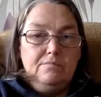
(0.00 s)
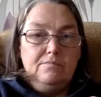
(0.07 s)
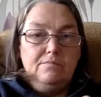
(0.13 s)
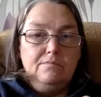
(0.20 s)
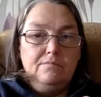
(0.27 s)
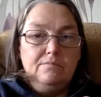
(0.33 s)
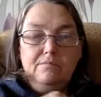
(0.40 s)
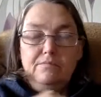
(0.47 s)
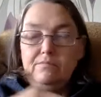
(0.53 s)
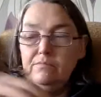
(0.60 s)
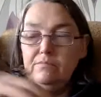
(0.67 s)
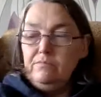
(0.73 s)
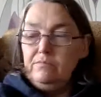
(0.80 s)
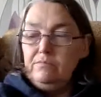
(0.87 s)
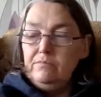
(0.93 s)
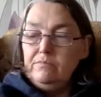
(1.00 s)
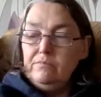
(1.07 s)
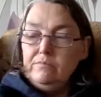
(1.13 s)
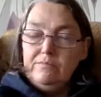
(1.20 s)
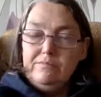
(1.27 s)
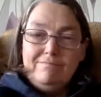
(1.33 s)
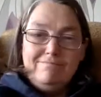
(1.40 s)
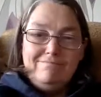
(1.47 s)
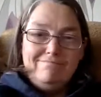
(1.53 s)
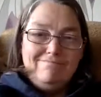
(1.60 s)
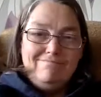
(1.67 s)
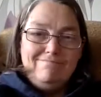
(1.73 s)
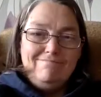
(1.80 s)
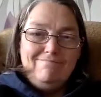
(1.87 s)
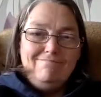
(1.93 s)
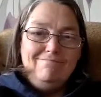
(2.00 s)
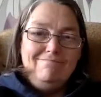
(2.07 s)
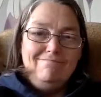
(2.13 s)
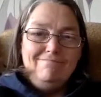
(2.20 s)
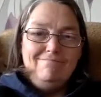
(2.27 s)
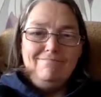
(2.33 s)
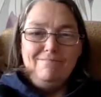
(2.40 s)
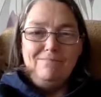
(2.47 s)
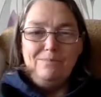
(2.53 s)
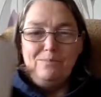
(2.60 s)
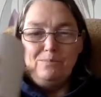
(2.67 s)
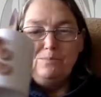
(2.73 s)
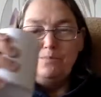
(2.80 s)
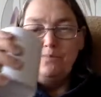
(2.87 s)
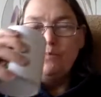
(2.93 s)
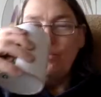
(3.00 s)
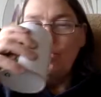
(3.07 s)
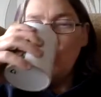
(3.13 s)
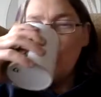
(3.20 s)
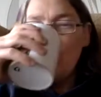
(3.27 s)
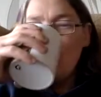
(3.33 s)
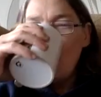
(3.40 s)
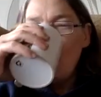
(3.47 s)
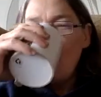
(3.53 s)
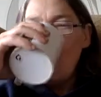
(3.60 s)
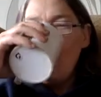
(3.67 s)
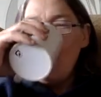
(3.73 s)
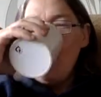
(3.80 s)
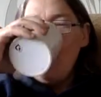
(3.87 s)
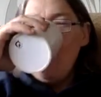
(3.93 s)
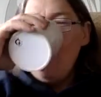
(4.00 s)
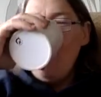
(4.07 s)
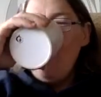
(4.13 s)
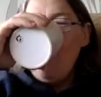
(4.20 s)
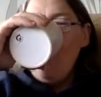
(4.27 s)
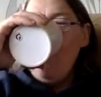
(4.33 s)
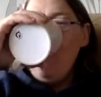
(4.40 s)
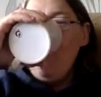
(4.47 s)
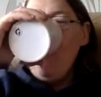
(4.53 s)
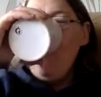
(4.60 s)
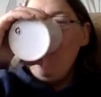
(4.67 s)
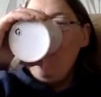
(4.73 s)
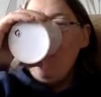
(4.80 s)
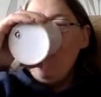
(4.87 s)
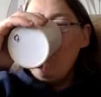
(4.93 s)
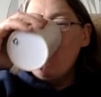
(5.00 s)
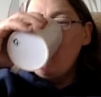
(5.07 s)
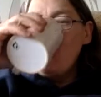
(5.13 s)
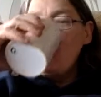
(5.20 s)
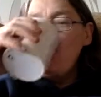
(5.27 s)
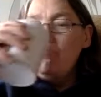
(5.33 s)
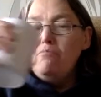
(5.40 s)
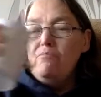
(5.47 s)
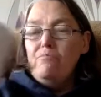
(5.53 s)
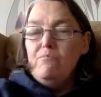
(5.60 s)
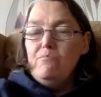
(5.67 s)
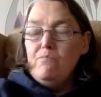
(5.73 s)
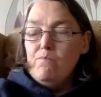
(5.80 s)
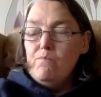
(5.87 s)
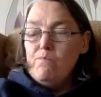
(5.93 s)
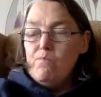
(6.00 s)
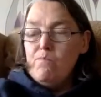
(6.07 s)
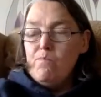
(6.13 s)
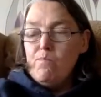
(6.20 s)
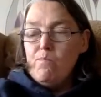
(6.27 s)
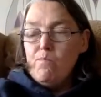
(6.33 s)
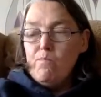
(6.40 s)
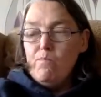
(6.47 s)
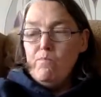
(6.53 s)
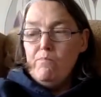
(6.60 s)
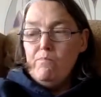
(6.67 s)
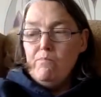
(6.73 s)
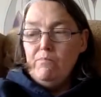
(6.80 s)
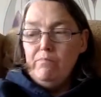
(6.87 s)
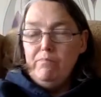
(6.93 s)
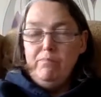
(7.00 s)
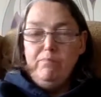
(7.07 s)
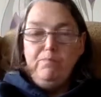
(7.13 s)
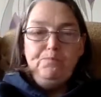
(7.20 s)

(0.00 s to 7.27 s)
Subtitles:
(silent)